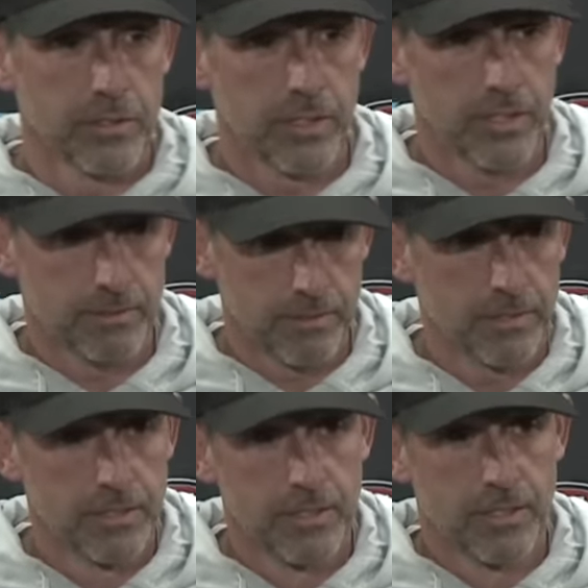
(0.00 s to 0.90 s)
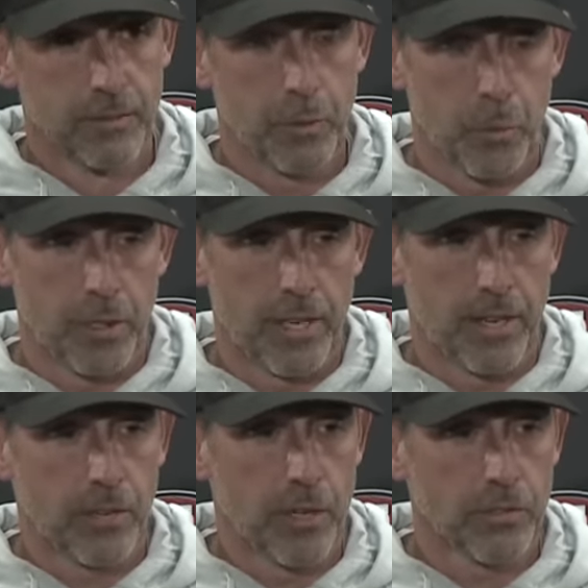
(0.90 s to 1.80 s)
they we point
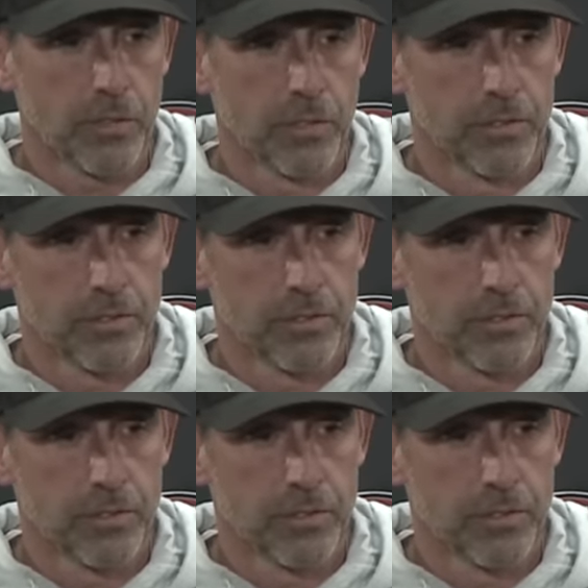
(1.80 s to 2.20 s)
that out also.